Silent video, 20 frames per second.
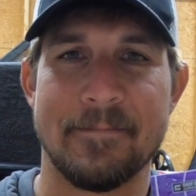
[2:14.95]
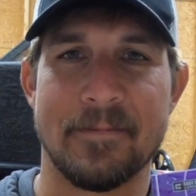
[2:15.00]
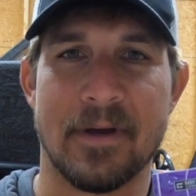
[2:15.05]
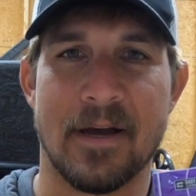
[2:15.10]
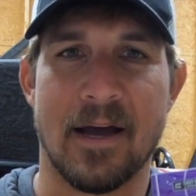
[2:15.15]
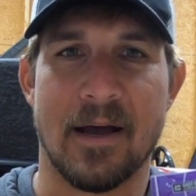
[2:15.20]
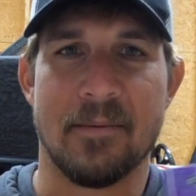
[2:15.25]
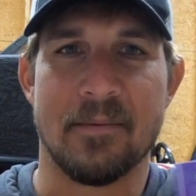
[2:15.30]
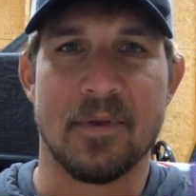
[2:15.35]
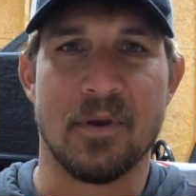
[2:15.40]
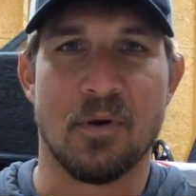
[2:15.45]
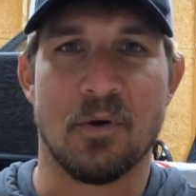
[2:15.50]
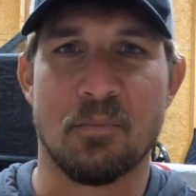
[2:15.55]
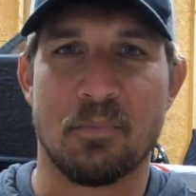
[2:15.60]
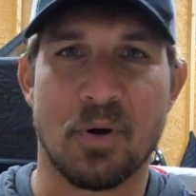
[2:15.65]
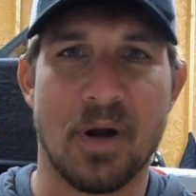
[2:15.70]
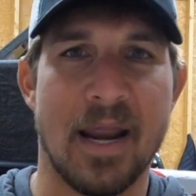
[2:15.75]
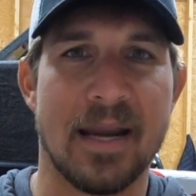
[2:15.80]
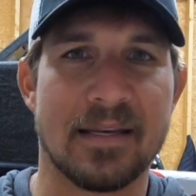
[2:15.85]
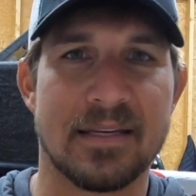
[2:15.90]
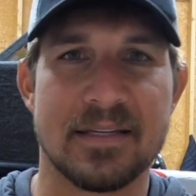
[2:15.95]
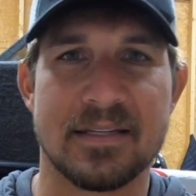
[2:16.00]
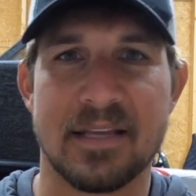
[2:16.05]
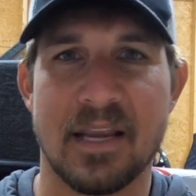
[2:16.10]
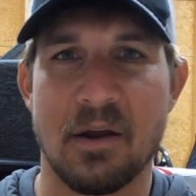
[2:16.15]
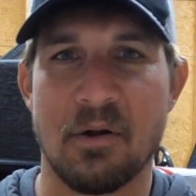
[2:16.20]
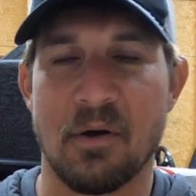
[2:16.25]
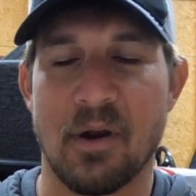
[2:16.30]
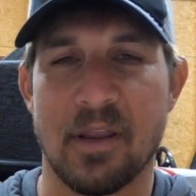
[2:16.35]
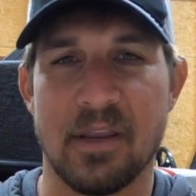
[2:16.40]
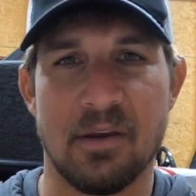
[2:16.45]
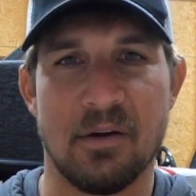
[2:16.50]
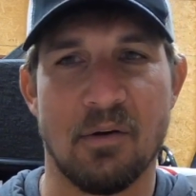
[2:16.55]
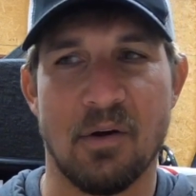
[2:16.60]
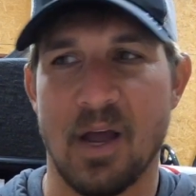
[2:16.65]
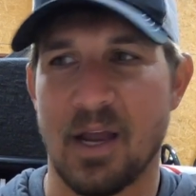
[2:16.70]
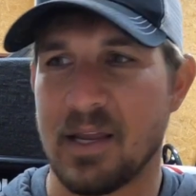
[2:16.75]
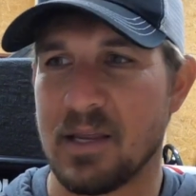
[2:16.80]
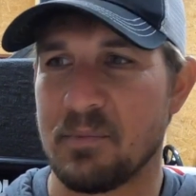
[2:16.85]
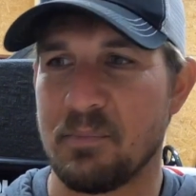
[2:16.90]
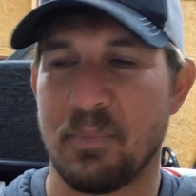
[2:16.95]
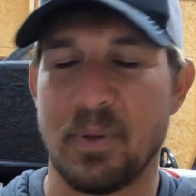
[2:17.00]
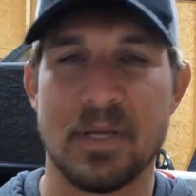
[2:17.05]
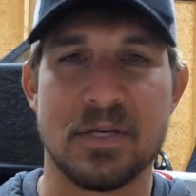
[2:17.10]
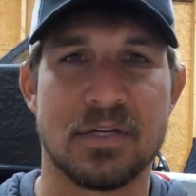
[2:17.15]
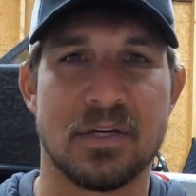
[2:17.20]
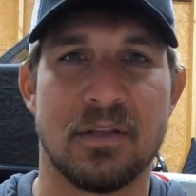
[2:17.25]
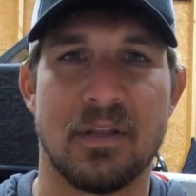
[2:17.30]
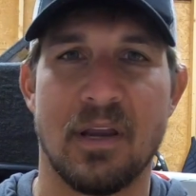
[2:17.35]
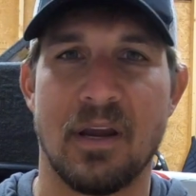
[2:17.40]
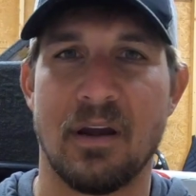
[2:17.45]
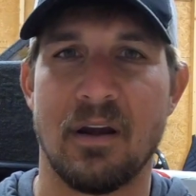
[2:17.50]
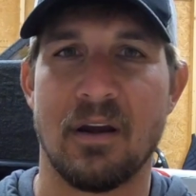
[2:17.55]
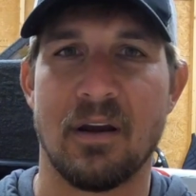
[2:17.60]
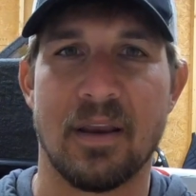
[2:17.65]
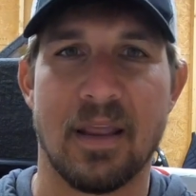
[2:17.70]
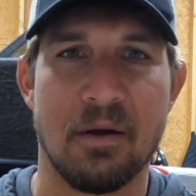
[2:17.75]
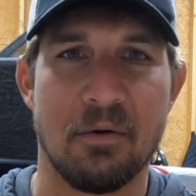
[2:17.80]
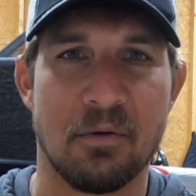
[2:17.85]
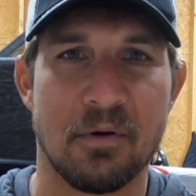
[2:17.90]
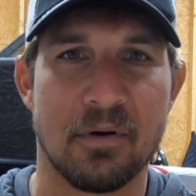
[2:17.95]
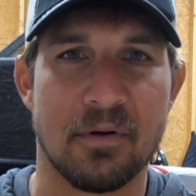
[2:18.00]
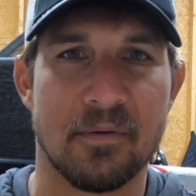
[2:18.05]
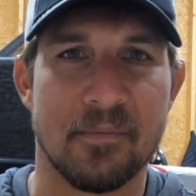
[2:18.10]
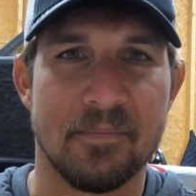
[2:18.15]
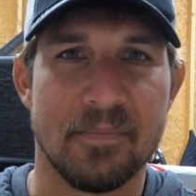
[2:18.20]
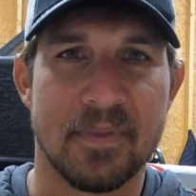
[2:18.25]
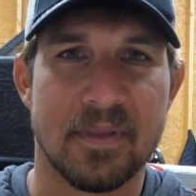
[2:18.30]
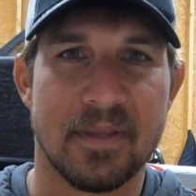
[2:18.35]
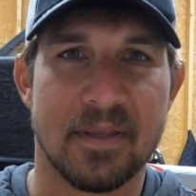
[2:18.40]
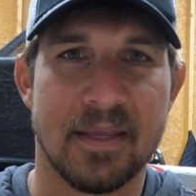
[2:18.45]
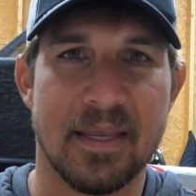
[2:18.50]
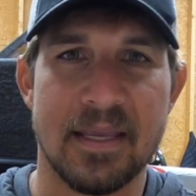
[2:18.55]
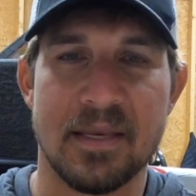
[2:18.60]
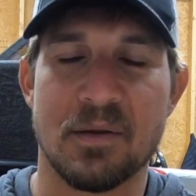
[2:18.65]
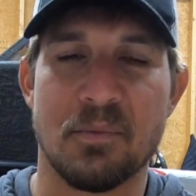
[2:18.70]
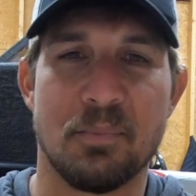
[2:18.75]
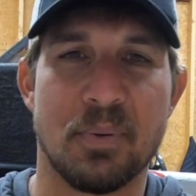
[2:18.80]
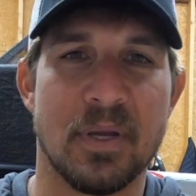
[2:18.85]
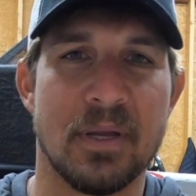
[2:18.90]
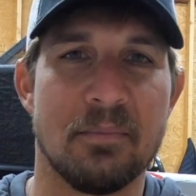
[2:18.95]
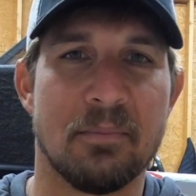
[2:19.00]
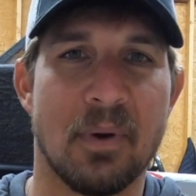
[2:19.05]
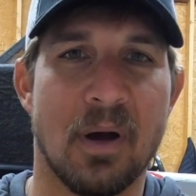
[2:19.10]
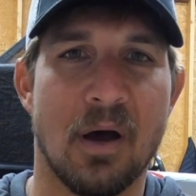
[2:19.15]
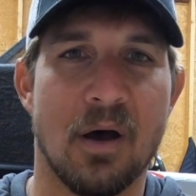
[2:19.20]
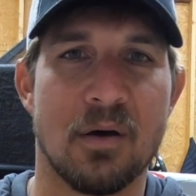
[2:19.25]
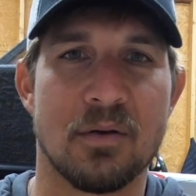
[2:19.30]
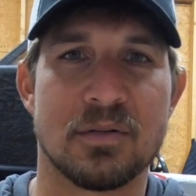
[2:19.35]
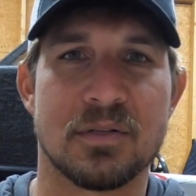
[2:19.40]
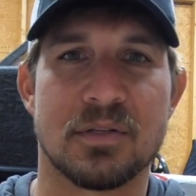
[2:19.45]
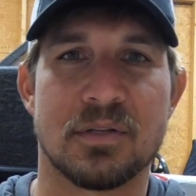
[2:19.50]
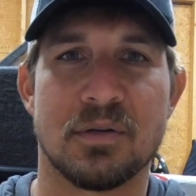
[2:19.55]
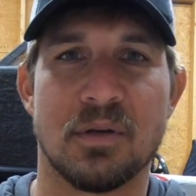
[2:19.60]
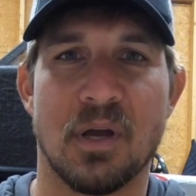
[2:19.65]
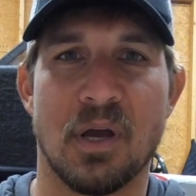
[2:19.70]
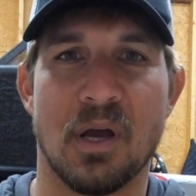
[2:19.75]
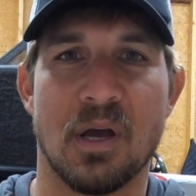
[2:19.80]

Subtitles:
In practice, I could pitch in there, and they were eating the pit balls